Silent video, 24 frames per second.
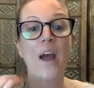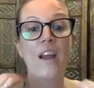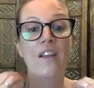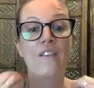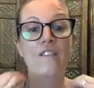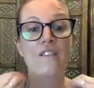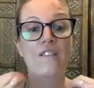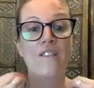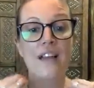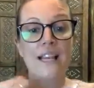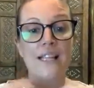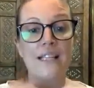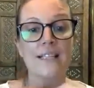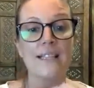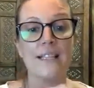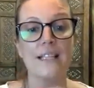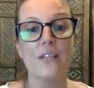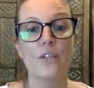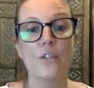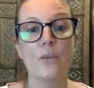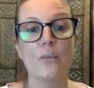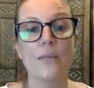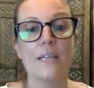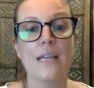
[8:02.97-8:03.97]
invest a
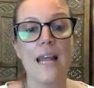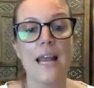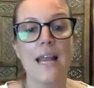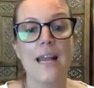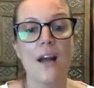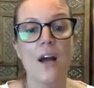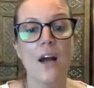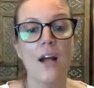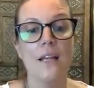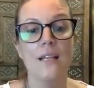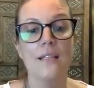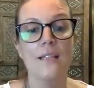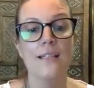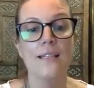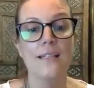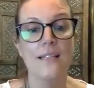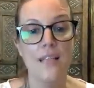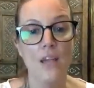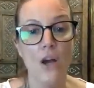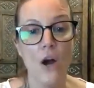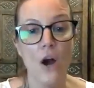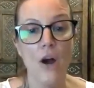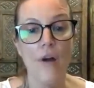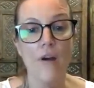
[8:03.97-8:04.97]
little bit in a
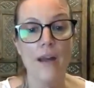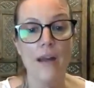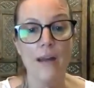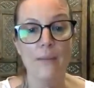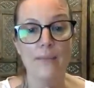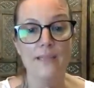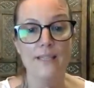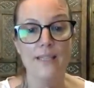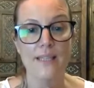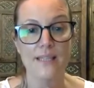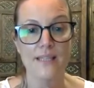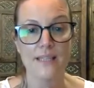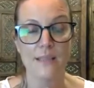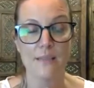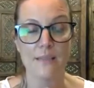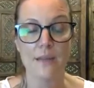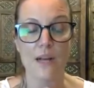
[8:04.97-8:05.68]
CRM system,